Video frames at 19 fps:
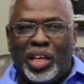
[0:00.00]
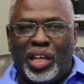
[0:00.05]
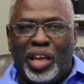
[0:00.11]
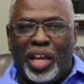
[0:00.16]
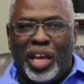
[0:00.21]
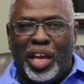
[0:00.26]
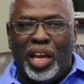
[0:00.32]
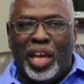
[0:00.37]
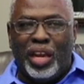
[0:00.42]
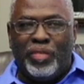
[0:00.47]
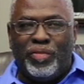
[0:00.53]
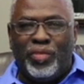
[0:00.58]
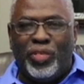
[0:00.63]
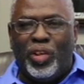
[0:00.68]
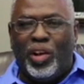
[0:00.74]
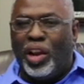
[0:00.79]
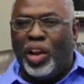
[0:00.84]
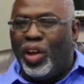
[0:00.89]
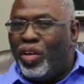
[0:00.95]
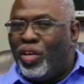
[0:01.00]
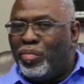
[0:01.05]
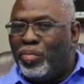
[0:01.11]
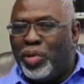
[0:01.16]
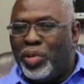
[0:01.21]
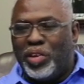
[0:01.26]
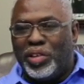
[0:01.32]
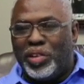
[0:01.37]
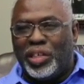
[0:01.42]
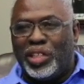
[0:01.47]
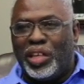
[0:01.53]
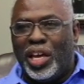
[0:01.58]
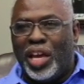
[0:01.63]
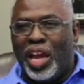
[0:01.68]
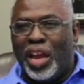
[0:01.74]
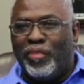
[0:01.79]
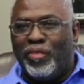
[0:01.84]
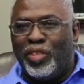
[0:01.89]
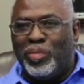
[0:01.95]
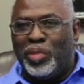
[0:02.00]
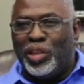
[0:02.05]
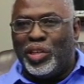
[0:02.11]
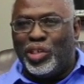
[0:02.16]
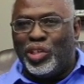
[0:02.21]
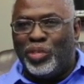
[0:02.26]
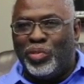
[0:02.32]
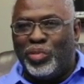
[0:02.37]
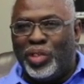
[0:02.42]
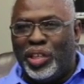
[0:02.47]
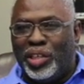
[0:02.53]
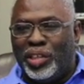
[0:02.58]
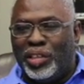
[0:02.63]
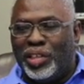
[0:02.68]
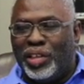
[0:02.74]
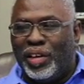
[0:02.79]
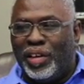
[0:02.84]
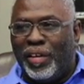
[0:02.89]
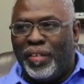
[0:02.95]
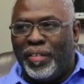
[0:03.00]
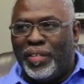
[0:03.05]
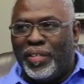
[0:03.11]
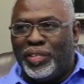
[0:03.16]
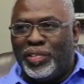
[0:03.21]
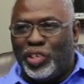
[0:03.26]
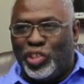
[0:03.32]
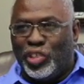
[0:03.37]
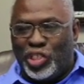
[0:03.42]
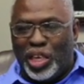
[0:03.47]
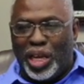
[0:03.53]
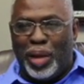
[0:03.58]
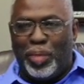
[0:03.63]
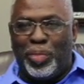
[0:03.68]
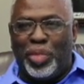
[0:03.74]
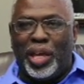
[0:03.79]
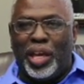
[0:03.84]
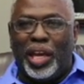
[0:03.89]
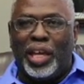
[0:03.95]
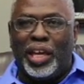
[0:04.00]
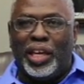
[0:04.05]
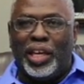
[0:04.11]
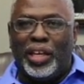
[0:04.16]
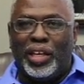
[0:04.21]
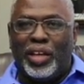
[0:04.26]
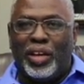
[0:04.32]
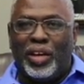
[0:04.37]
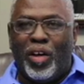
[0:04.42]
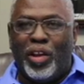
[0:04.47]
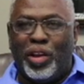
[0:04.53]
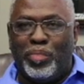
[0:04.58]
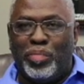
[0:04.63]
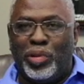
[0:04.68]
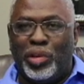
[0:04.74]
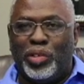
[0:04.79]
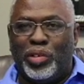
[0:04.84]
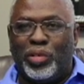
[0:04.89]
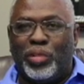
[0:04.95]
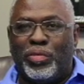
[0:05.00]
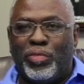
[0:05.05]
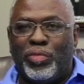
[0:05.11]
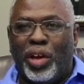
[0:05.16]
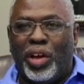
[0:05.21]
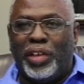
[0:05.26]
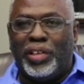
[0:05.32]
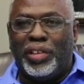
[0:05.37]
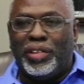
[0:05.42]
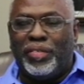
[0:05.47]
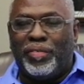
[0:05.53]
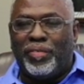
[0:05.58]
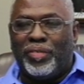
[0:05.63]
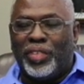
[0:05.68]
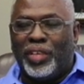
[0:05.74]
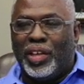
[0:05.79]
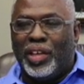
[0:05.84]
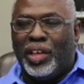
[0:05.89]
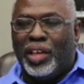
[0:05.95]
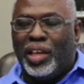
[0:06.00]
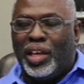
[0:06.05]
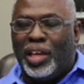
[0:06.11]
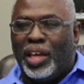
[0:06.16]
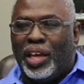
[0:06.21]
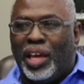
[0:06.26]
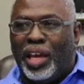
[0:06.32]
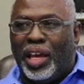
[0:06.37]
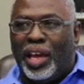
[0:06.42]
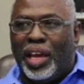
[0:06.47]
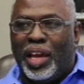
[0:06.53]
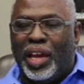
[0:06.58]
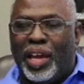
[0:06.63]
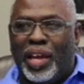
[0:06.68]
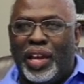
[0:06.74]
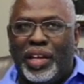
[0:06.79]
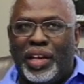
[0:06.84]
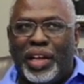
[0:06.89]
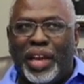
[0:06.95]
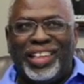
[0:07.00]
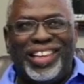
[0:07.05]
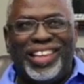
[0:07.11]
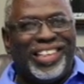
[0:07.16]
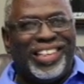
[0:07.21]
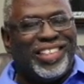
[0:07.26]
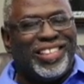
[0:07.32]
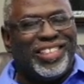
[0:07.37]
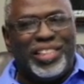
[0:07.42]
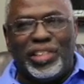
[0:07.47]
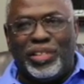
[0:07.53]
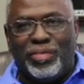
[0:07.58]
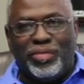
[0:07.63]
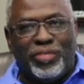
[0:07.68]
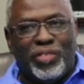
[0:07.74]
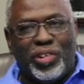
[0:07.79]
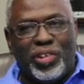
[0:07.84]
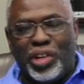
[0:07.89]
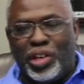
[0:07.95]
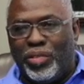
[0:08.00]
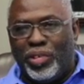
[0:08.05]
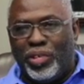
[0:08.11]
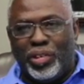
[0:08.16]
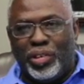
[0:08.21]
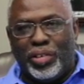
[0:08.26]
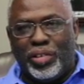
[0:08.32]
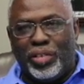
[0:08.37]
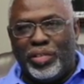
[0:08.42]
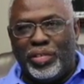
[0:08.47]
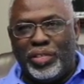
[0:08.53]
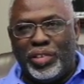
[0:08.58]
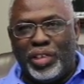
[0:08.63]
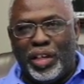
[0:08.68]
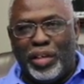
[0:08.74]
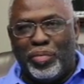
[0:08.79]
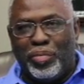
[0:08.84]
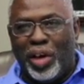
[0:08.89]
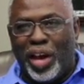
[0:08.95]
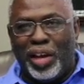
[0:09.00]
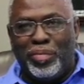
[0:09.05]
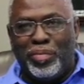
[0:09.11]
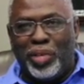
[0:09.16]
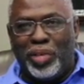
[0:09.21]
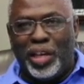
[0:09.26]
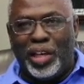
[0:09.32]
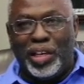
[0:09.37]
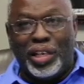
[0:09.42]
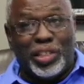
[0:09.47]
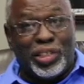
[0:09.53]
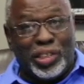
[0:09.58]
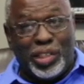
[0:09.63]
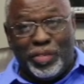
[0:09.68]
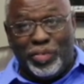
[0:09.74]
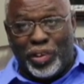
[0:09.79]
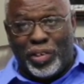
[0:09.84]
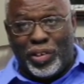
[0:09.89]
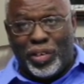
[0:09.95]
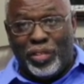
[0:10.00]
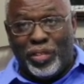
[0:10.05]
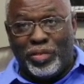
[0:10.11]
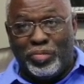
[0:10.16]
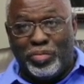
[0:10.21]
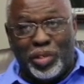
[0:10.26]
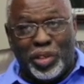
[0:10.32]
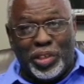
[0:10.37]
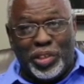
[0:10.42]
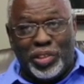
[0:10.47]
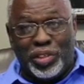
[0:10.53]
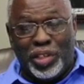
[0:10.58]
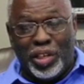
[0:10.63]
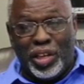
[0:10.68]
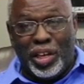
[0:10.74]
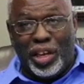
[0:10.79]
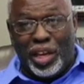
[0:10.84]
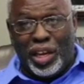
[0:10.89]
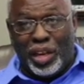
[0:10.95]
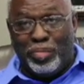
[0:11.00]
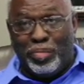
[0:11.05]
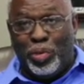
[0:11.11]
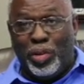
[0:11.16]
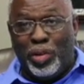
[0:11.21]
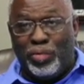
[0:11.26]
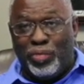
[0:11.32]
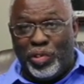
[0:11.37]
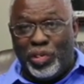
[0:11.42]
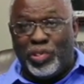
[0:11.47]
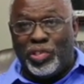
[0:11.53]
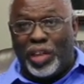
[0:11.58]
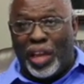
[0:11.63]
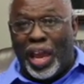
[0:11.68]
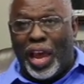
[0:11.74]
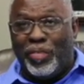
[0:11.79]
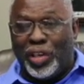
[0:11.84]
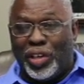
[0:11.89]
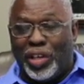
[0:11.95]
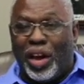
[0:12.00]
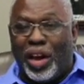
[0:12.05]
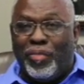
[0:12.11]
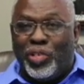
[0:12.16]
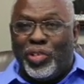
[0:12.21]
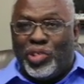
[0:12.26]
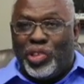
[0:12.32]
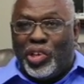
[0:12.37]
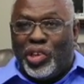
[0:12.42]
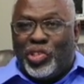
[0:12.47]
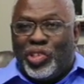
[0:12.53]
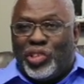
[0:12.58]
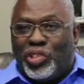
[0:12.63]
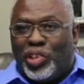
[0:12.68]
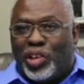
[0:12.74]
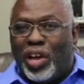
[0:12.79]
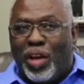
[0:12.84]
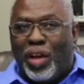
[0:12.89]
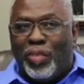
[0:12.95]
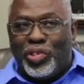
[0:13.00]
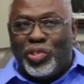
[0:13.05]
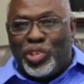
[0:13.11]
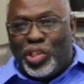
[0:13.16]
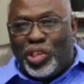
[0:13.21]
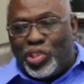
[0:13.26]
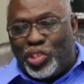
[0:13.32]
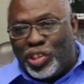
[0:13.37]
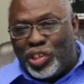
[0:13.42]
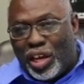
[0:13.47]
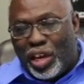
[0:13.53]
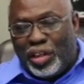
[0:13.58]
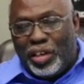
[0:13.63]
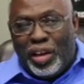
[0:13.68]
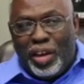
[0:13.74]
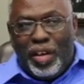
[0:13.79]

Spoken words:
and for a long period of time, we've been doing the same thing on a political front. And I think this is very critical, in my opinion. It's difficult, but it's important for us to have the conversation. It's a conversation that